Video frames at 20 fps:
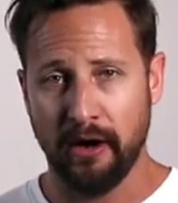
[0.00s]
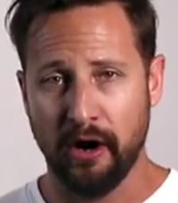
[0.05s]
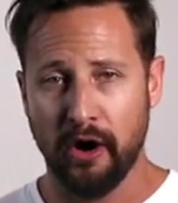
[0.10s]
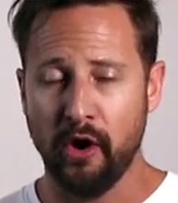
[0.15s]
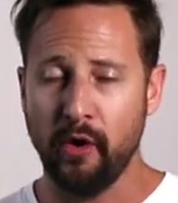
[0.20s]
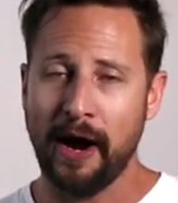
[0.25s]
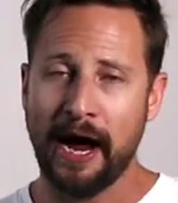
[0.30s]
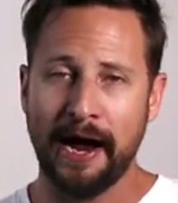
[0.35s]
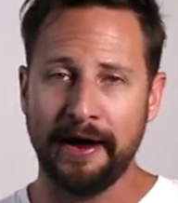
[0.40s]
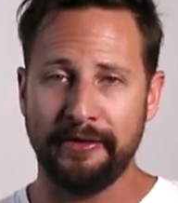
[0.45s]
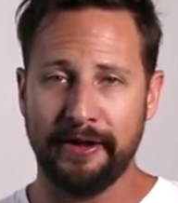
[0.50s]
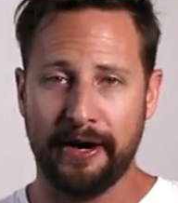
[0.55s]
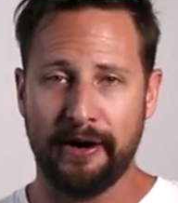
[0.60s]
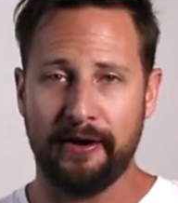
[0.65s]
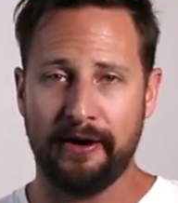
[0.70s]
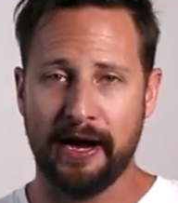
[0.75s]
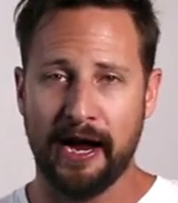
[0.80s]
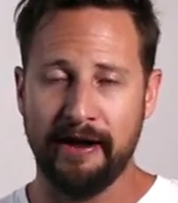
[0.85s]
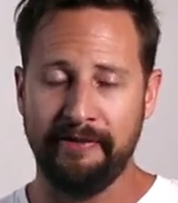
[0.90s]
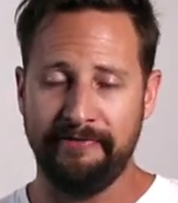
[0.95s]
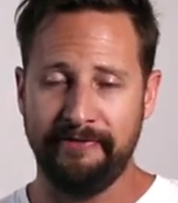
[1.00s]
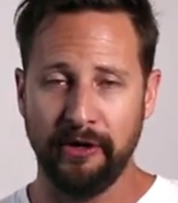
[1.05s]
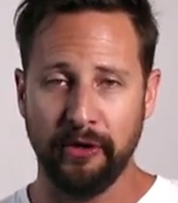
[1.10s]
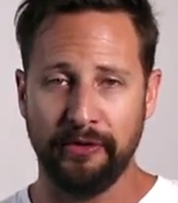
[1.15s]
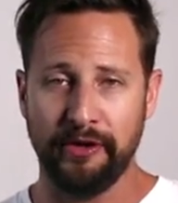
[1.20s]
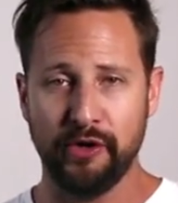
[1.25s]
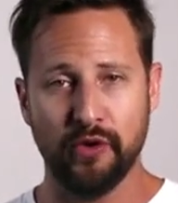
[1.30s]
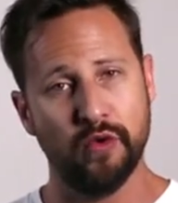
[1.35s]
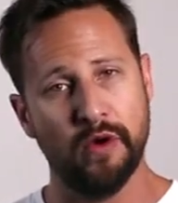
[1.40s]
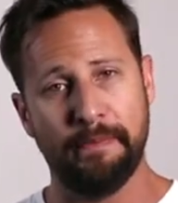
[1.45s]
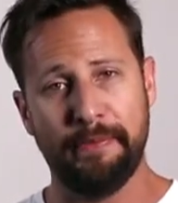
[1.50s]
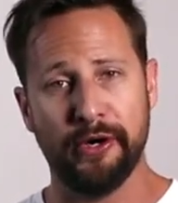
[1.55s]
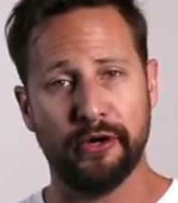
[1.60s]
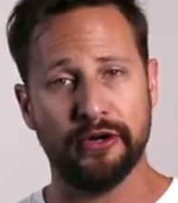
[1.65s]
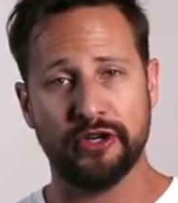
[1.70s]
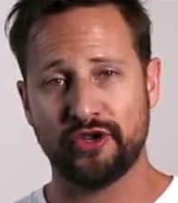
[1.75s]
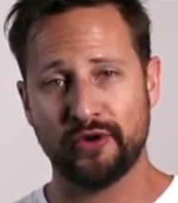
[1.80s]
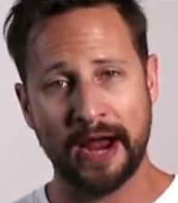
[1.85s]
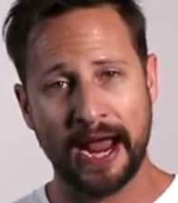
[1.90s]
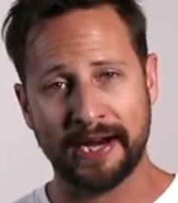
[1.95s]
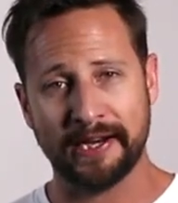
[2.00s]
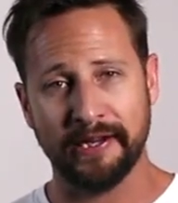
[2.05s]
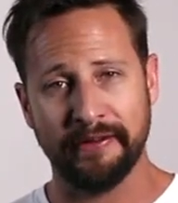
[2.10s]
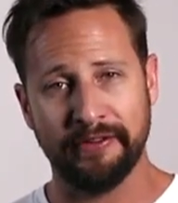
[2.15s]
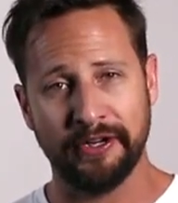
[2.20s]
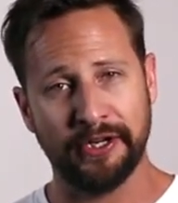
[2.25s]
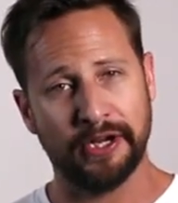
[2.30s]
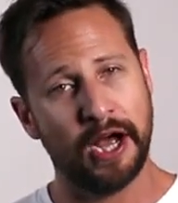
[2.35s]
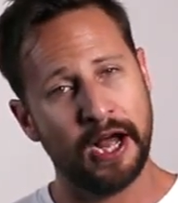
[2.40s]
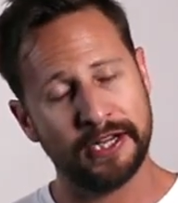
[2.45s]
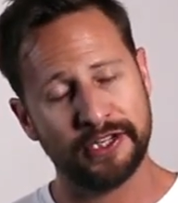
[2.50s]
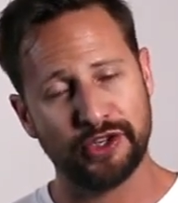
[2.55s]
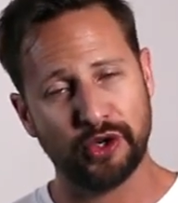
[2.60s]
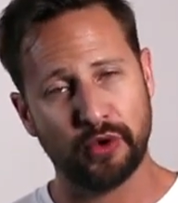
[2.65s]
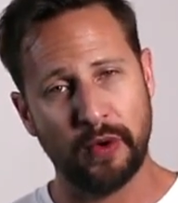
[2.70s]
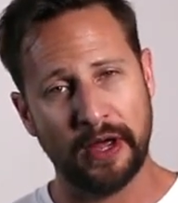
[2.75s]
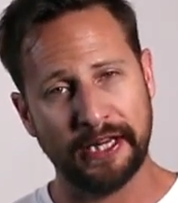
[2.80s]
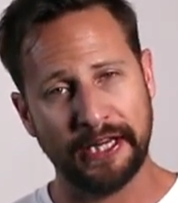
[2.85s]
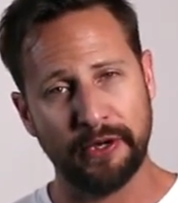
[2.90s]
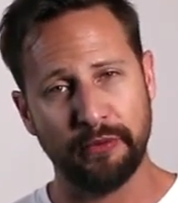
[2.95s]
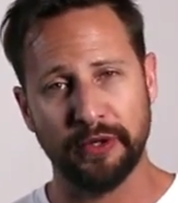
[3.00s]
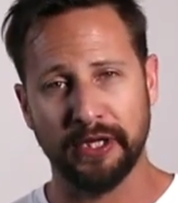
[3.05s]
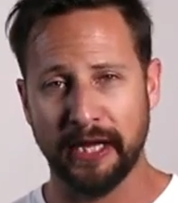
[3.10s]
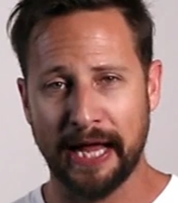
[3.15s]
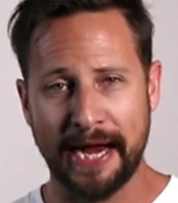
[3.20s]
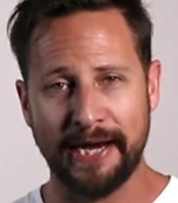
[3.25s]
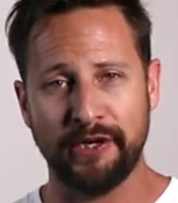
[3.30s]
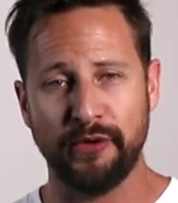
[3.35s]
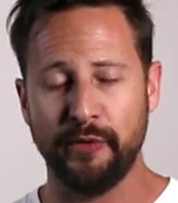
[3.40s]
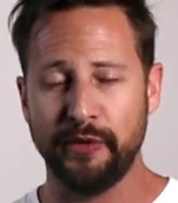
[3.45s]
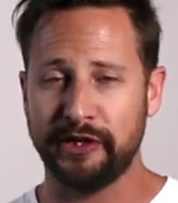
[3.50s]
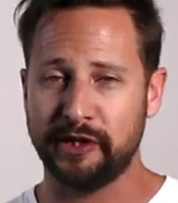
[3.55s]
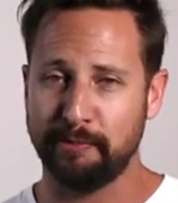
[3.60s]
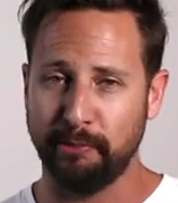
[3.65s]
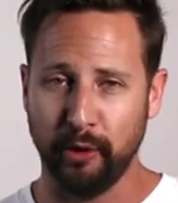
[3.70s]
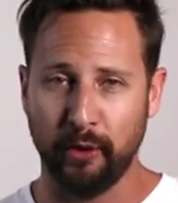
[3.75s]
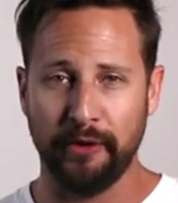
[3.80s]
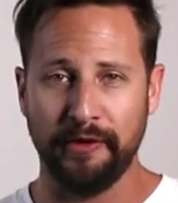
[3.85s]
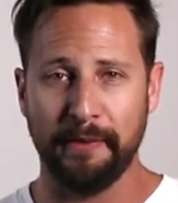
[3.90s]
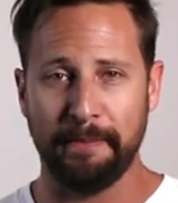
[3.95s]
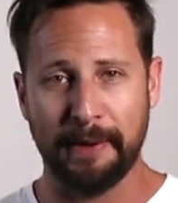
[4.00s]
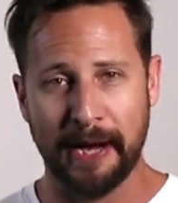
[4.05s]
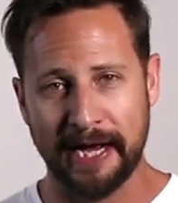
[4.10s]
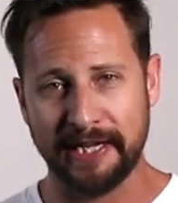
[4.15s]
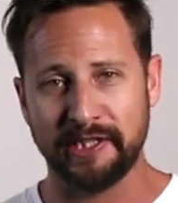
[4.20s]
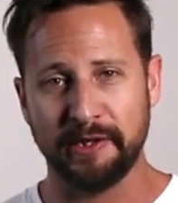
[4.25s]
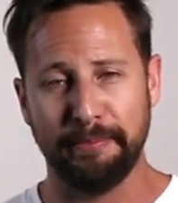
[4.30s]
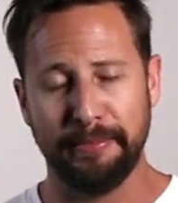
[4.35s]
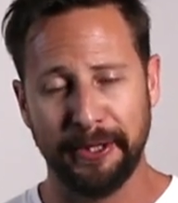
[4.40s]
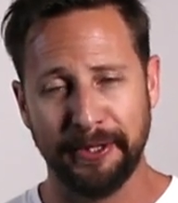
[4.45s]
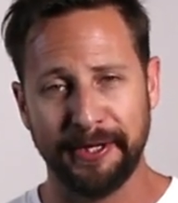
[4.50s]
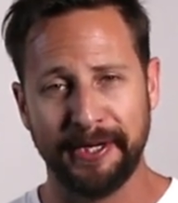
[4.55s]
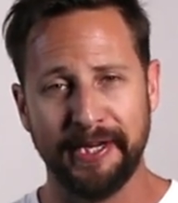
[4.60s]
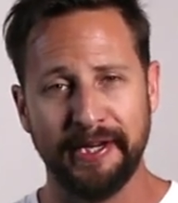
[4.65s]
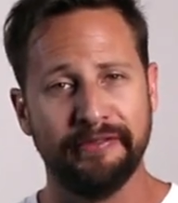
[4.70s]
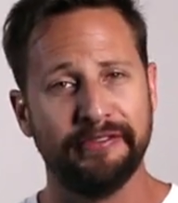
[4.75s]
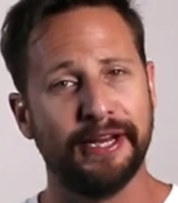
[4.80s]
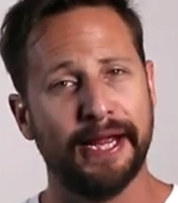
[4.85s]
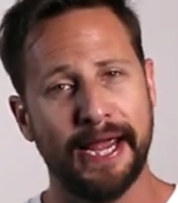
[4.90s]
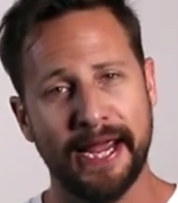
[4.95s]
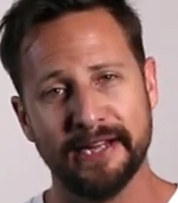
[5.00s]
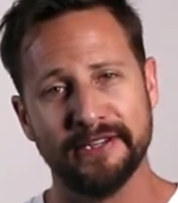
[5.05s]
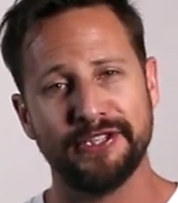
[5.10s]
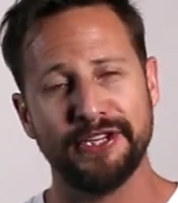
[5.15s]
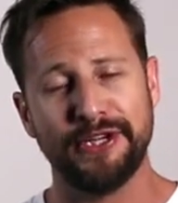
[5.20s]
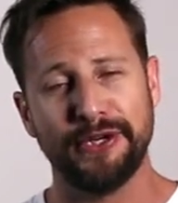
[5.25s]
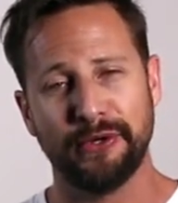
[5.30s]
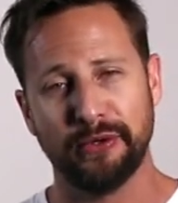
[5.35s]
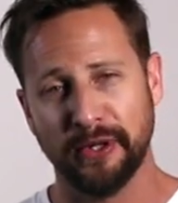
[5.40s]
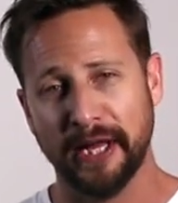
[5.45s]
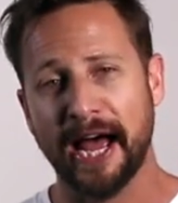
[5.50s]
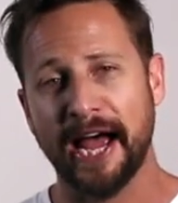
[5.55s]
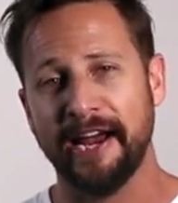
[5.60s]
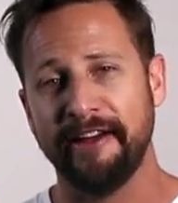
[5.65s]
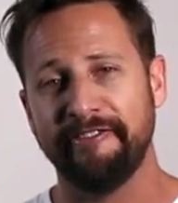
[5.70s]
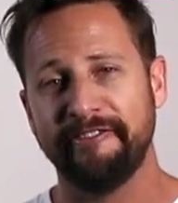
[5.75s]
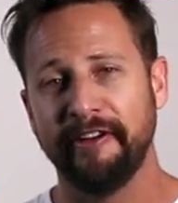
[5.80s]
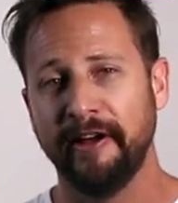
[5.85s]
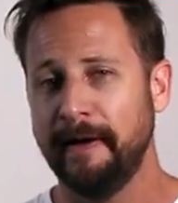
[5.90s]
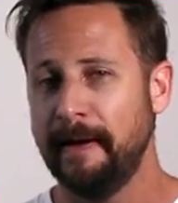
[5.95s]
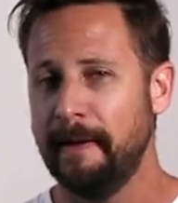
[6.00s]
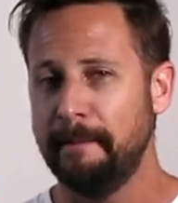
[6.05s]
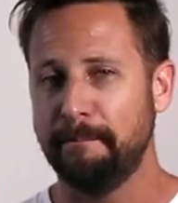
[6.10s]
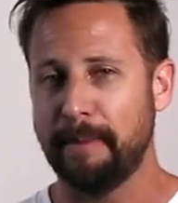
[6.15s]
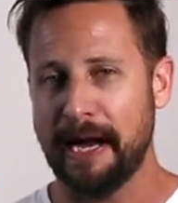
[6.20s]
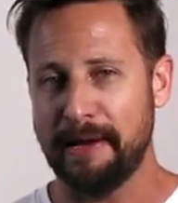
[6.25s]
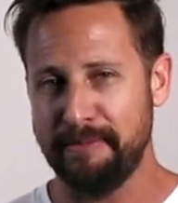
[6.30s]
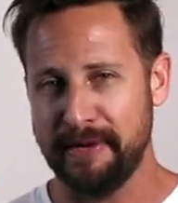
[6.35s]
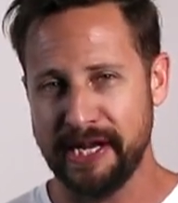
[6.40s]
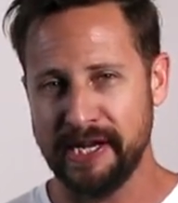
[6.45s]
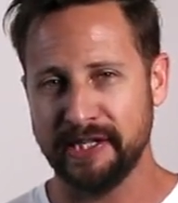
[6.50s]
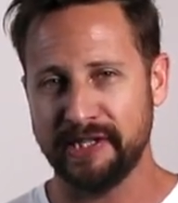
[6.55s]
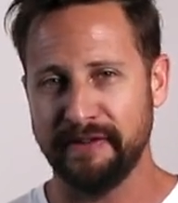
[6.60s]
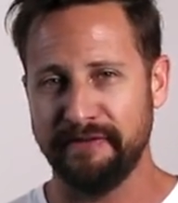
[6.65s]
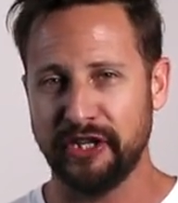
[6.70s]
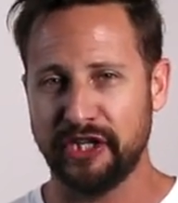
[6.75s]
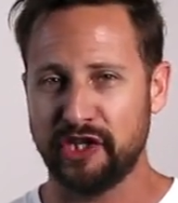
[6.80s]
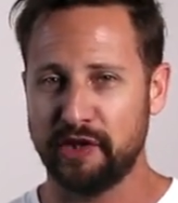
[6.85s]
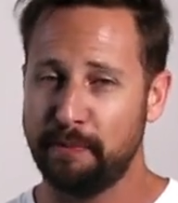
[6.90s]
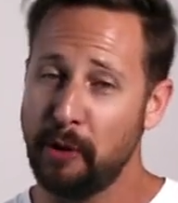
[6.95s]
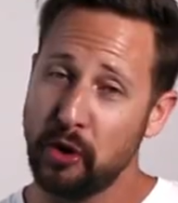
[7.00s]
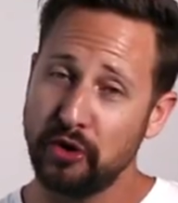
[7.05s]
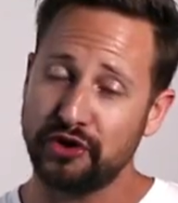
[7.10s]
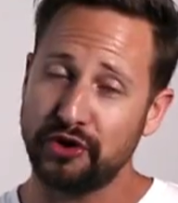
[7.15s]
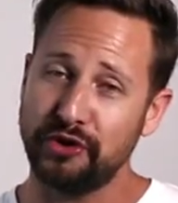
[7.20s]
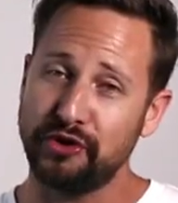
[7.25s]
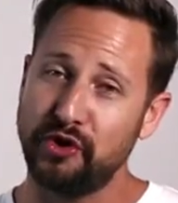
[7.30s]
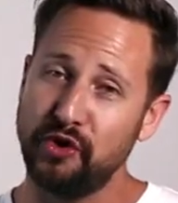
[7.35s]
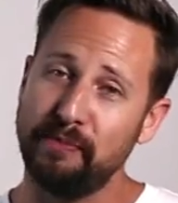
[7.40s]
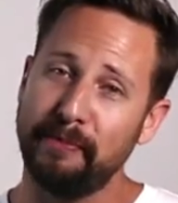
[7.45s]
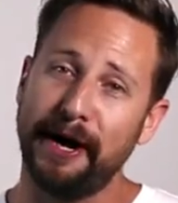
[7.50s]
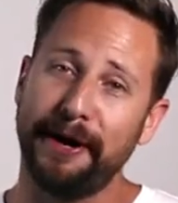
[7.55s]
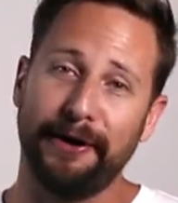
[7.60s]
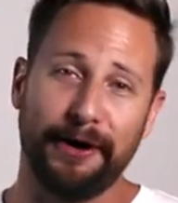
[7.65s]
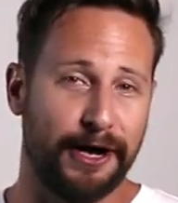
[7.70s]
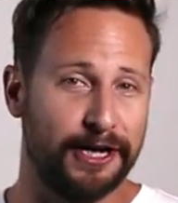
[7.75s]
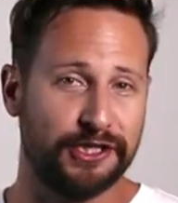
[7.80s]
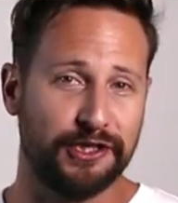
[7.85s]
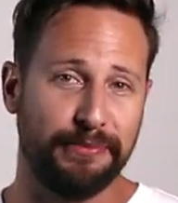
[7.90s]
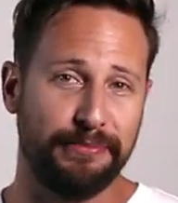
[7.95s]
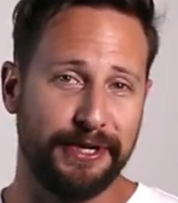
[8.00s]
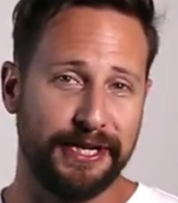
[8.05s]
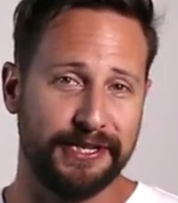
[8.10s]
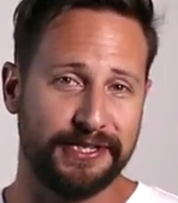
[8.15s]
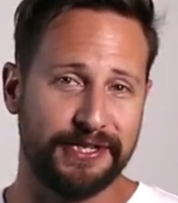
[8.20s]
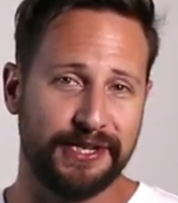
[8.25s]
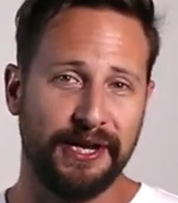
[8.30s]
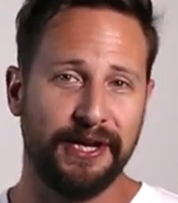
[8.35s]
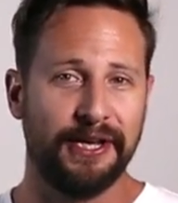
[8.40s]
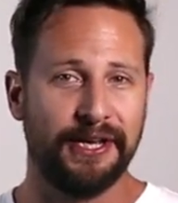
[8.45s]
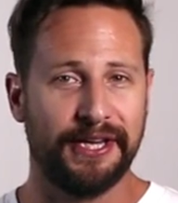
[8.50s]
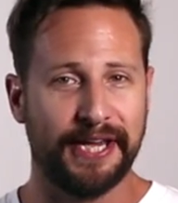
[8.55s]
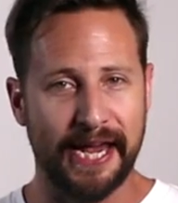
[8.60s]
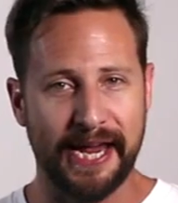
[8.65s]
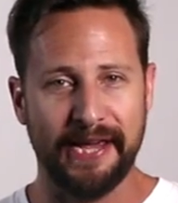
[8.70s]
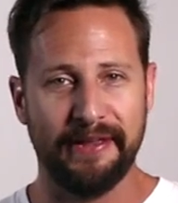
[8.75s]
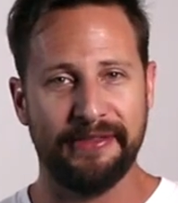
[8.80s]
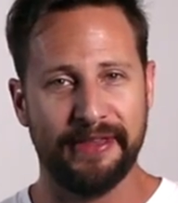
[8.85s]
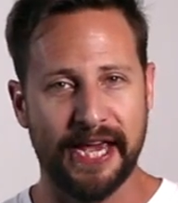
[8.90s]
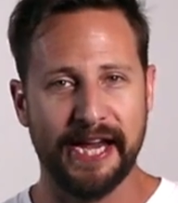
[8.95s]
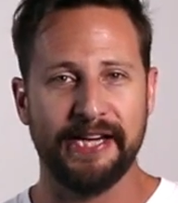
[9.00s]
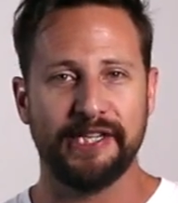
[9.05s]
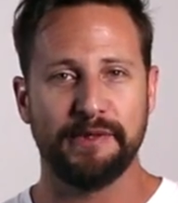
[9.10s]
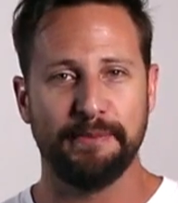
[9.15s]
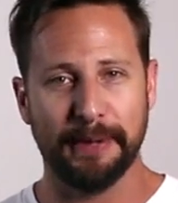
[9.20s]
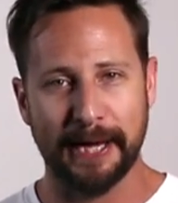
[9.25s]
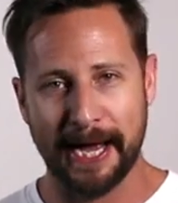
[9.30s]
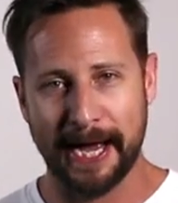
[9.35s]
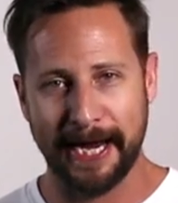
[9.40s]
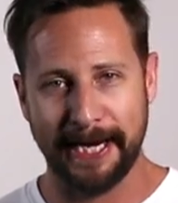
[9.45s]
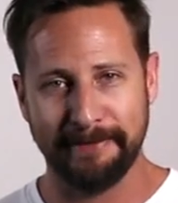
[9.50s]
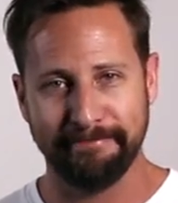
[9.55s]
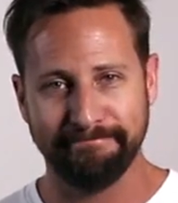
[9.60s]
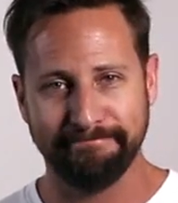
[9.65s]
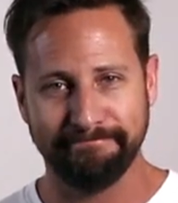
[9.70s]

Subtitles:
"Oh, hi there. I feel that you appear attractive and consequently would like to explore the possibility of enhancing your life by means of exposure to my awesomeness. K, thanks, bye."